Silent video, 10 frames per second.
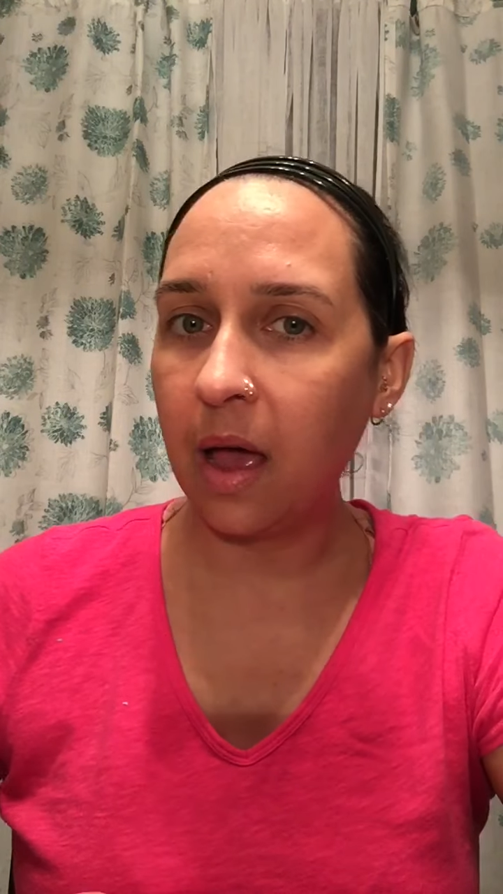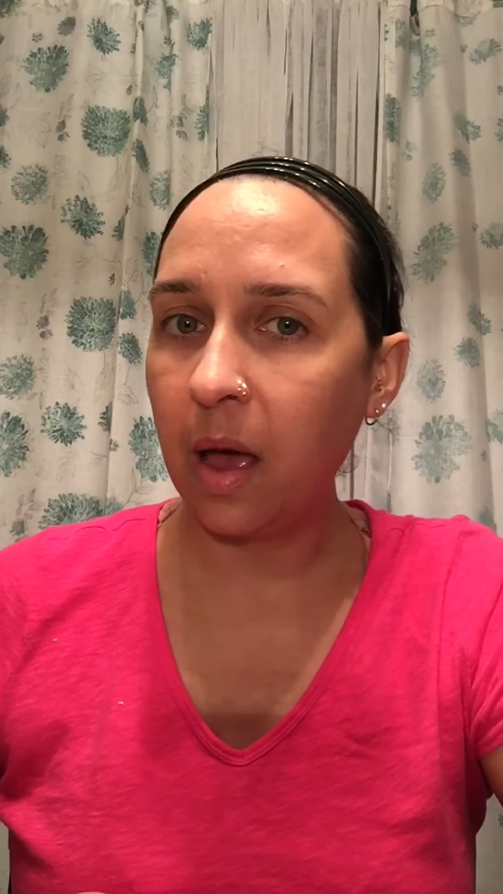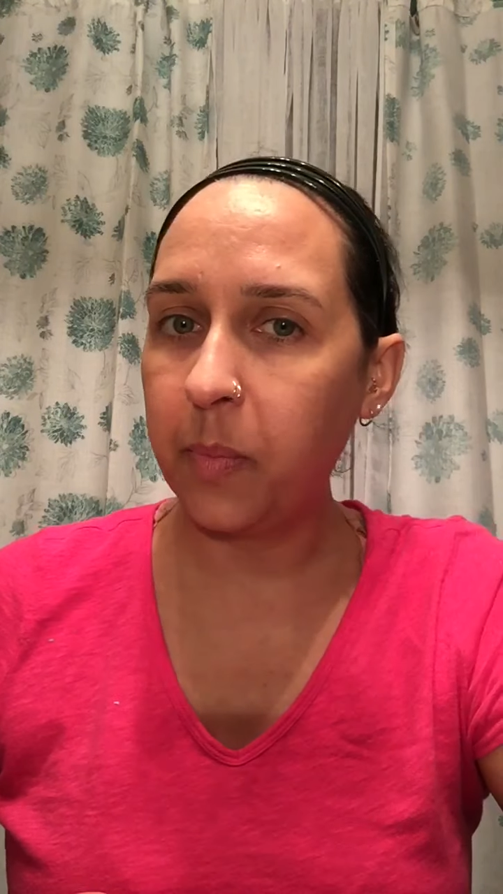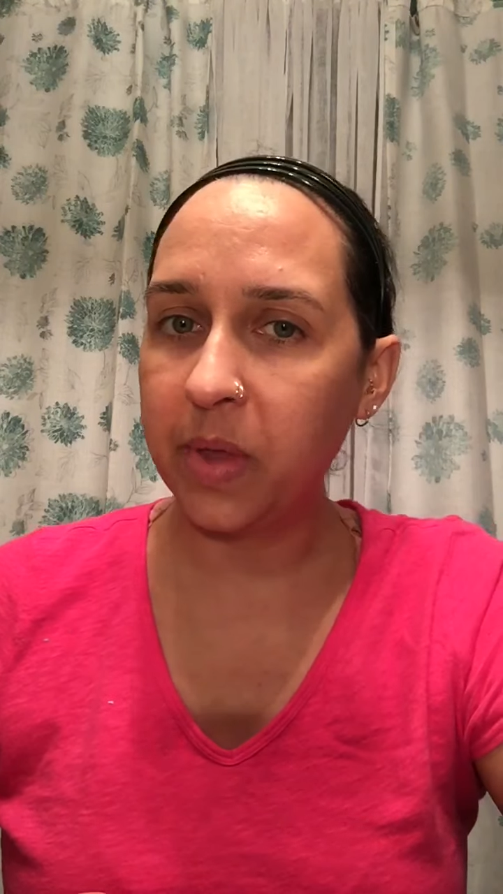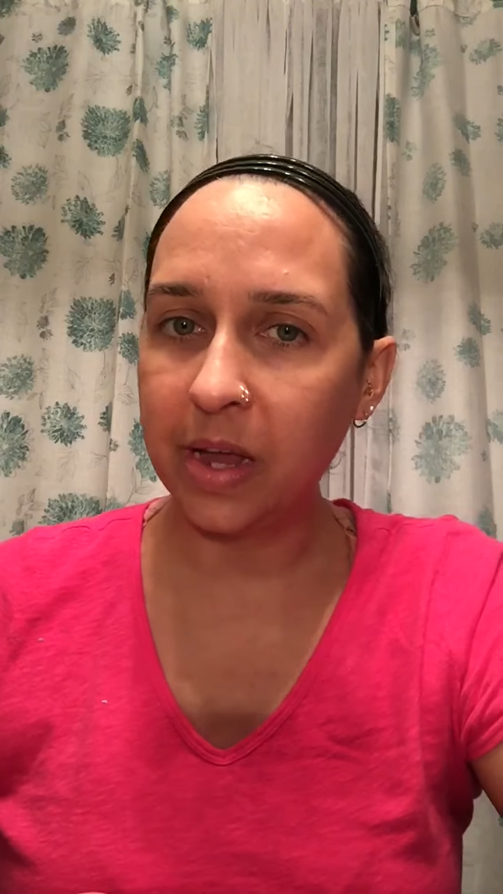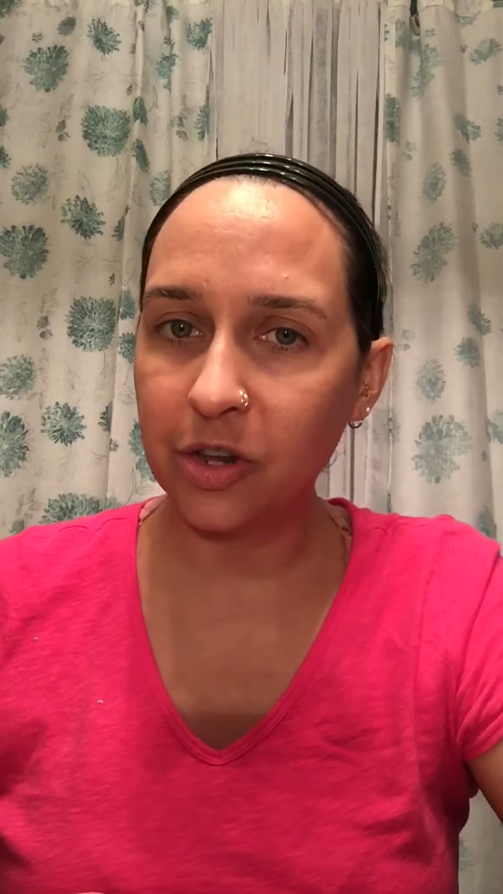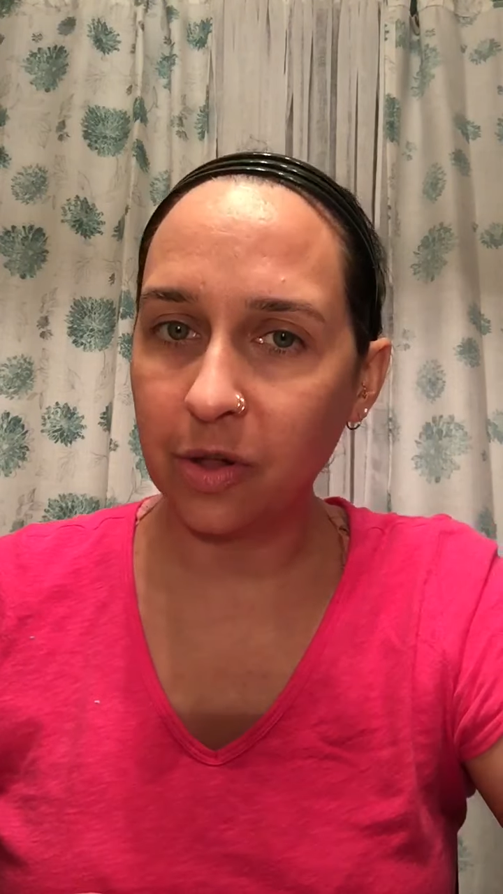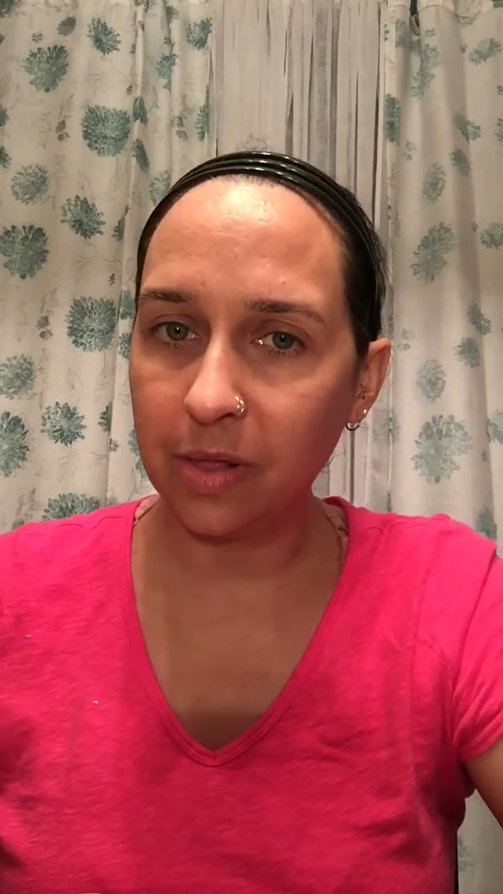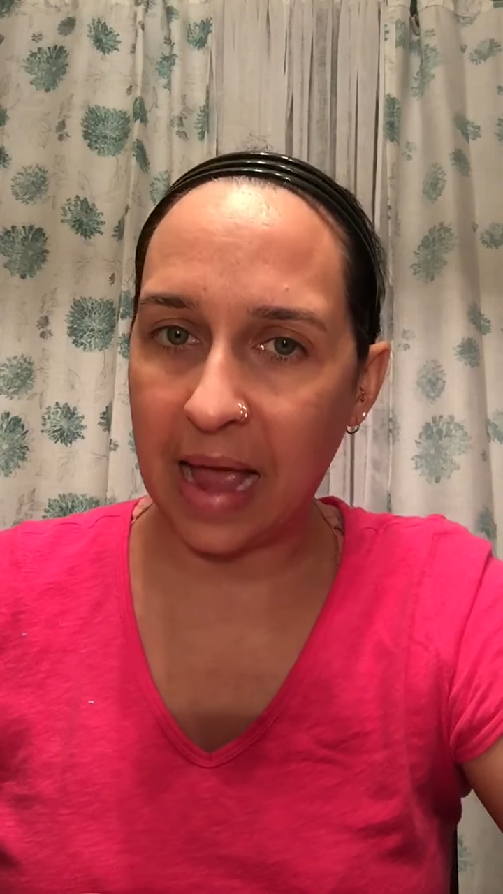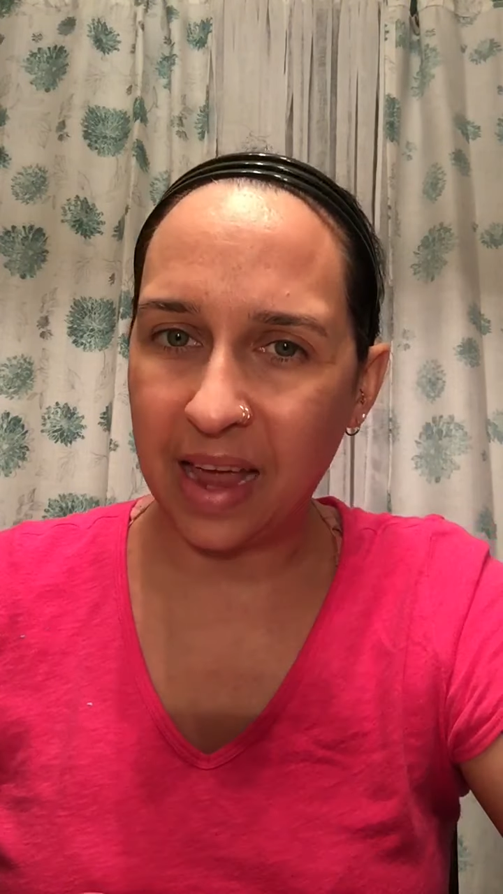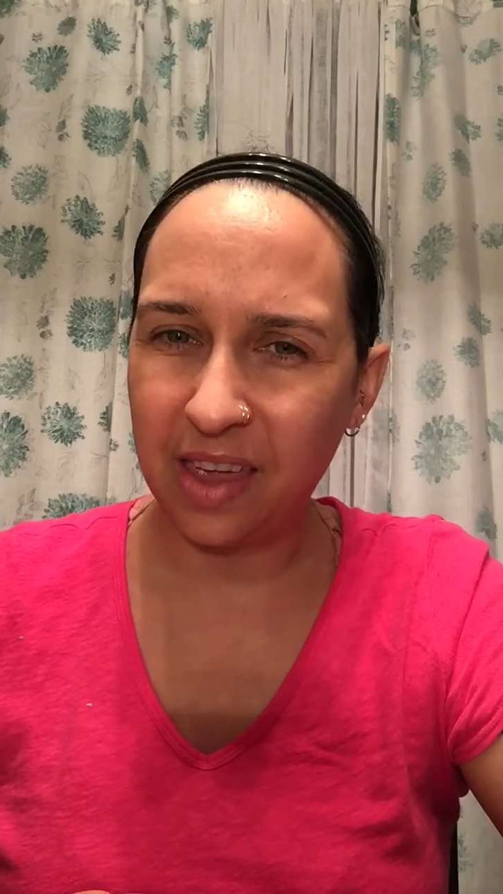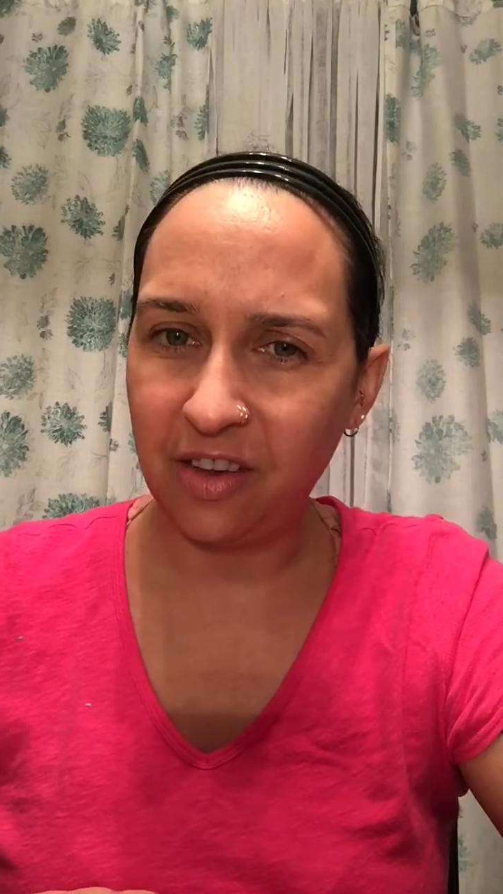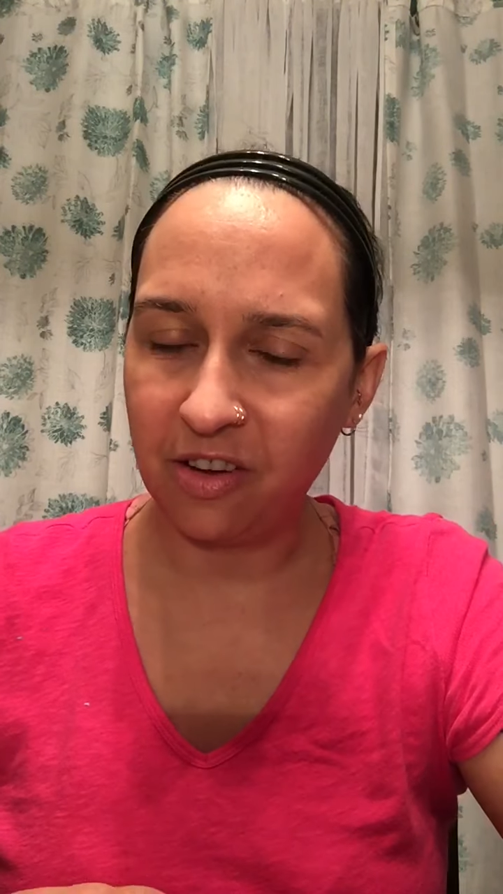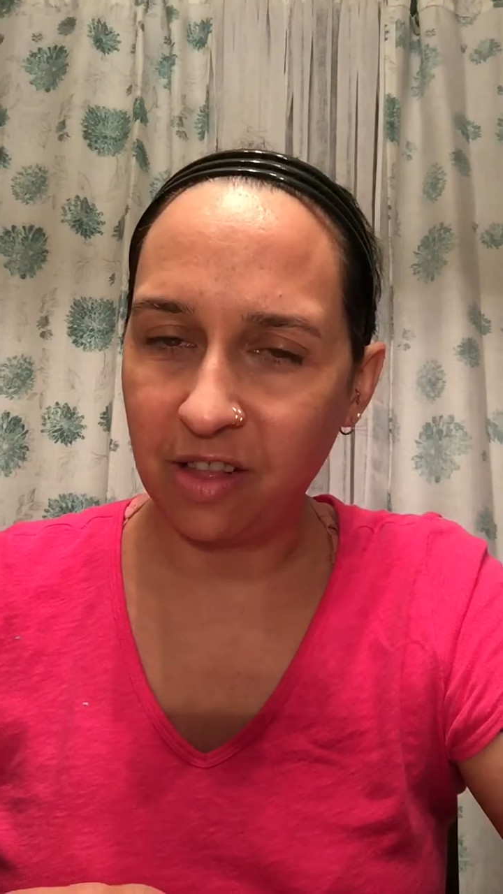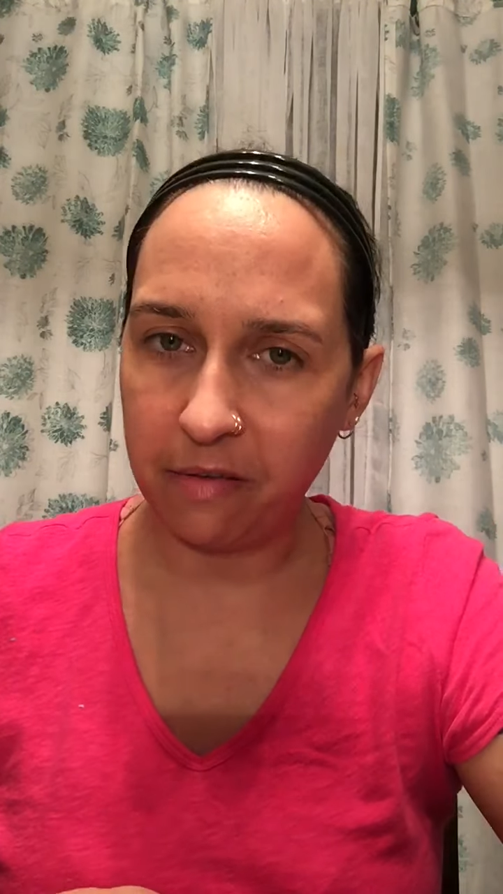a potential lack
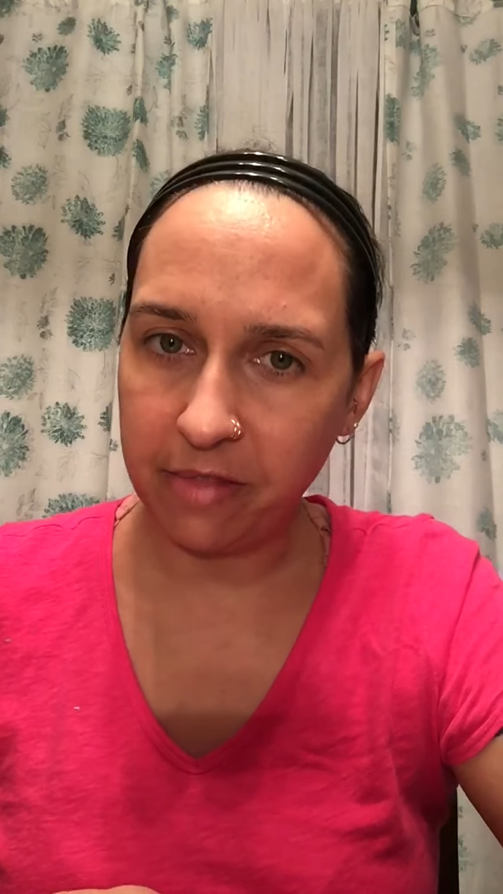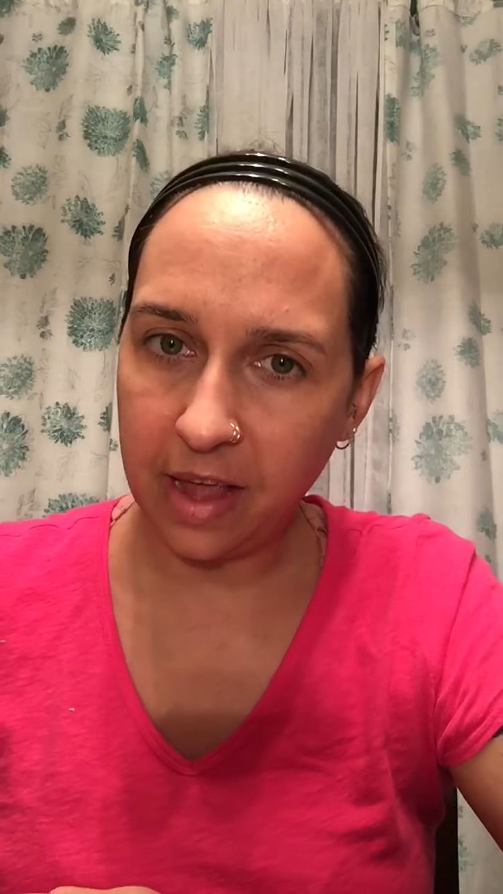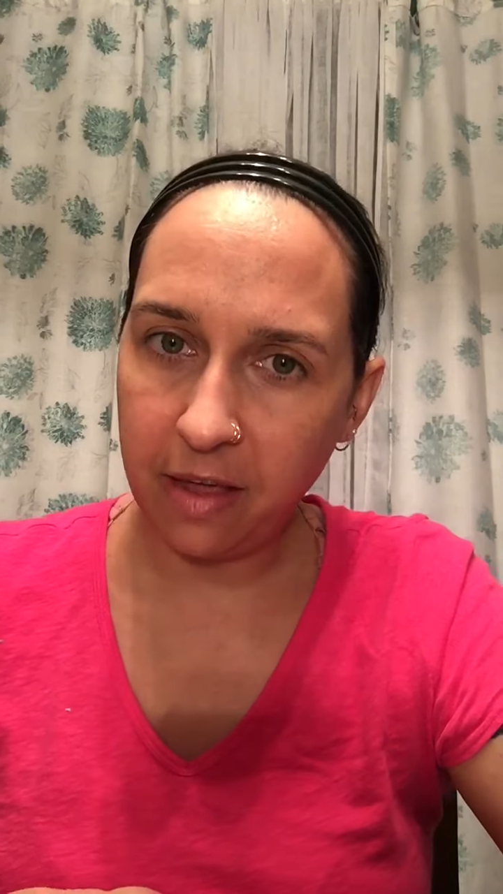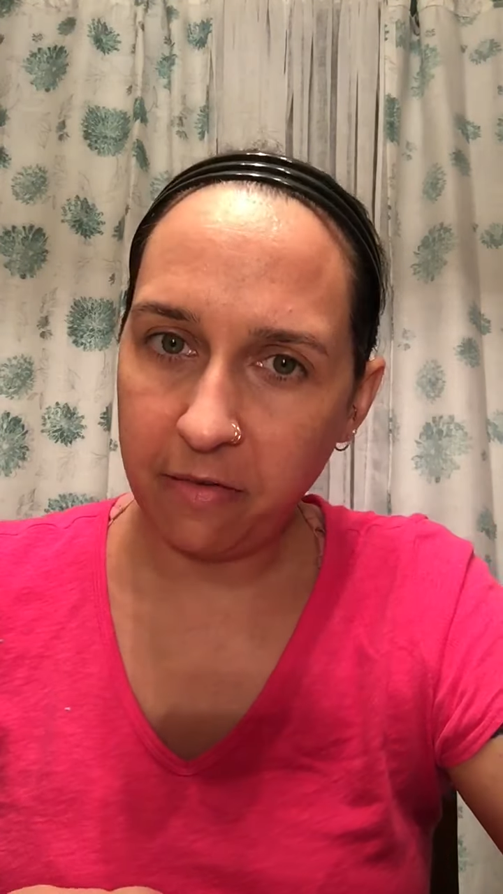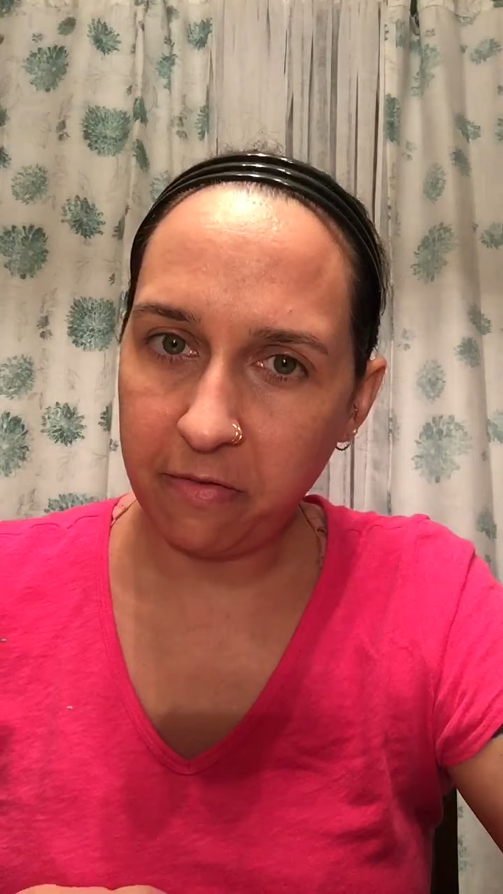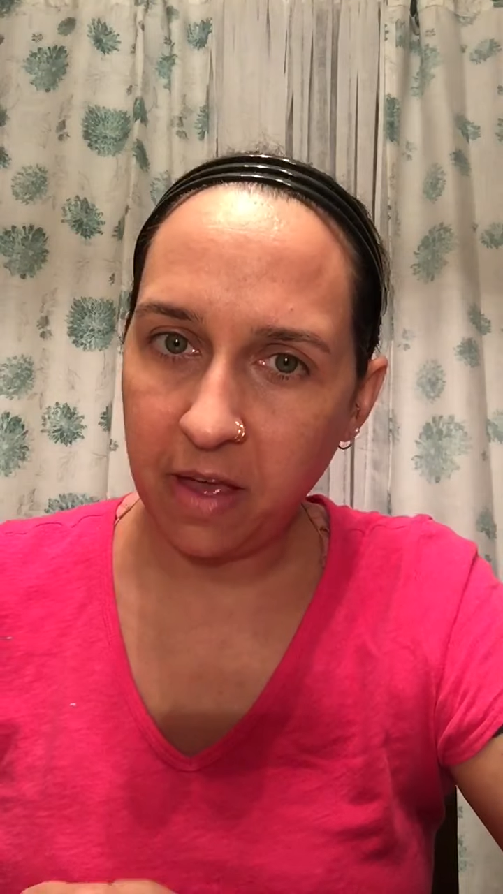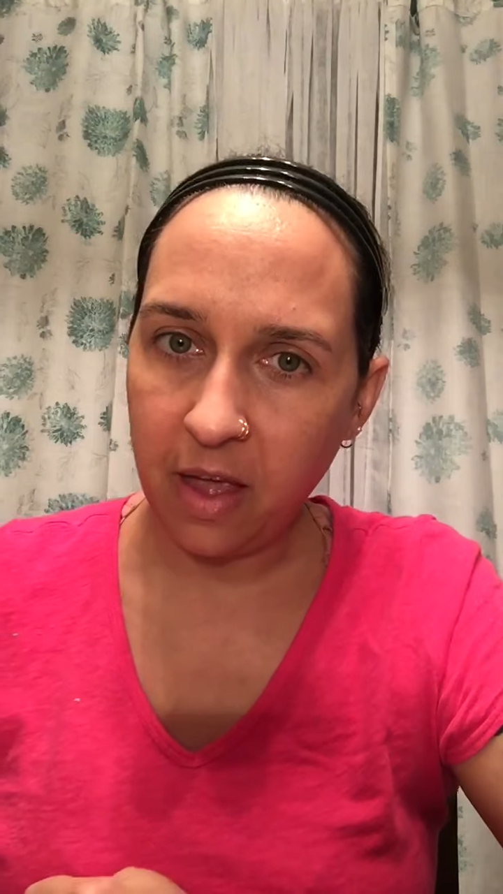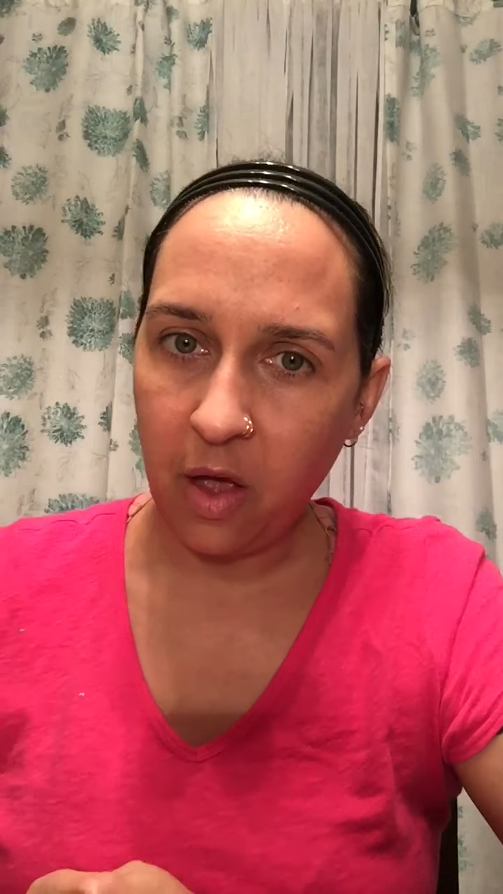in your love life,